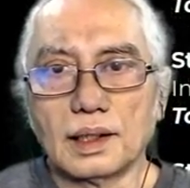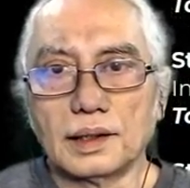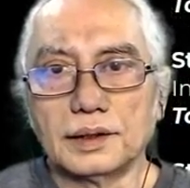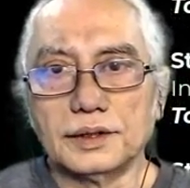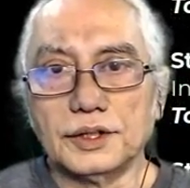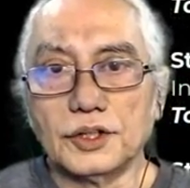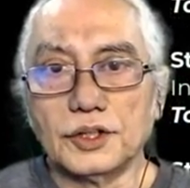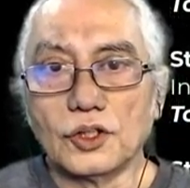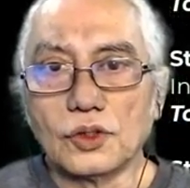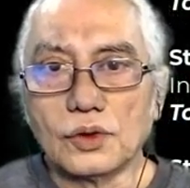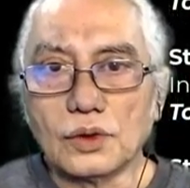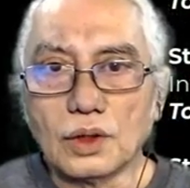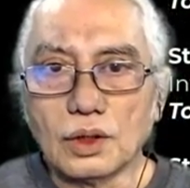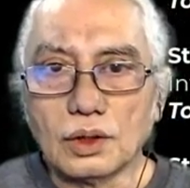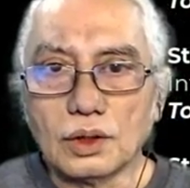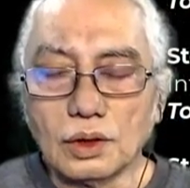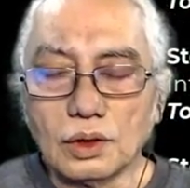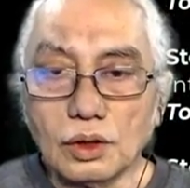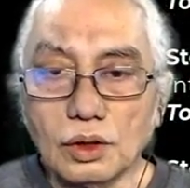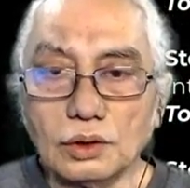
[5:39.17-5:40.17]
your
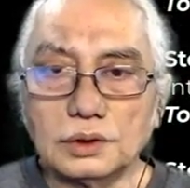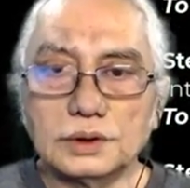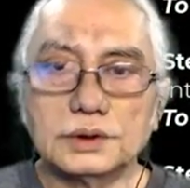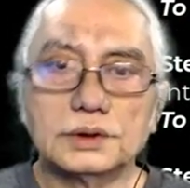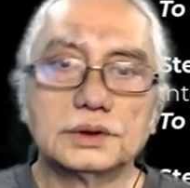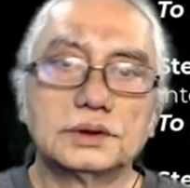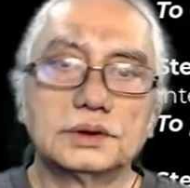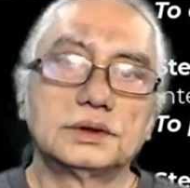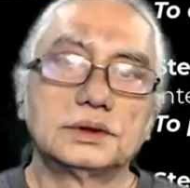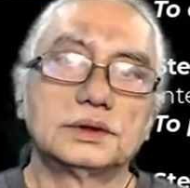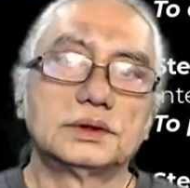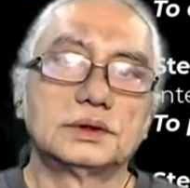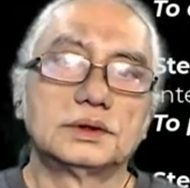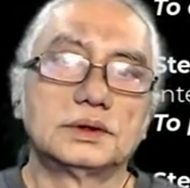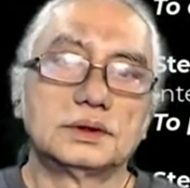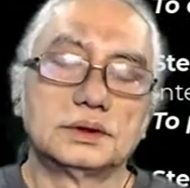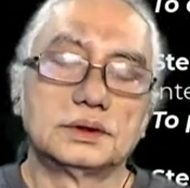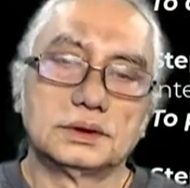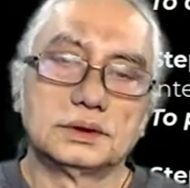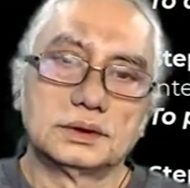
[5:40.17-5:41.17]
own
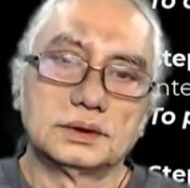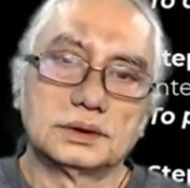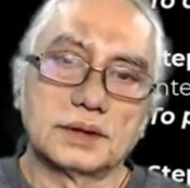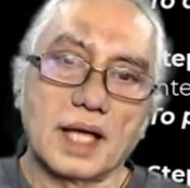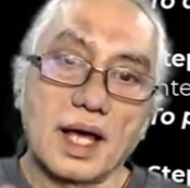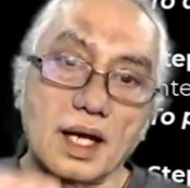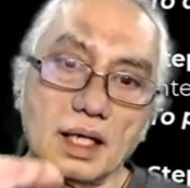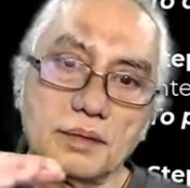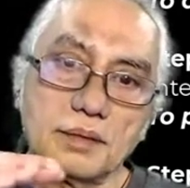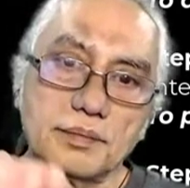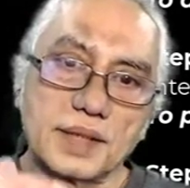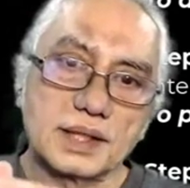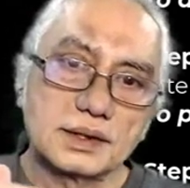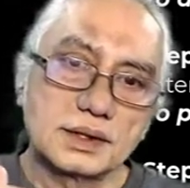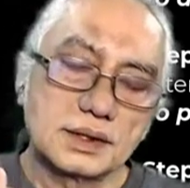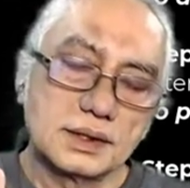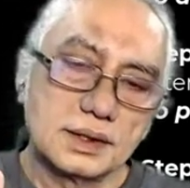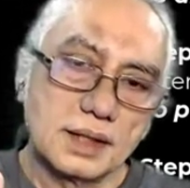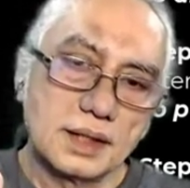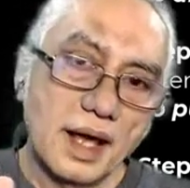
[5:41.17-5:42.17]

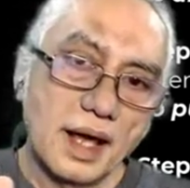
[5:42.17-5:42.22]
elements,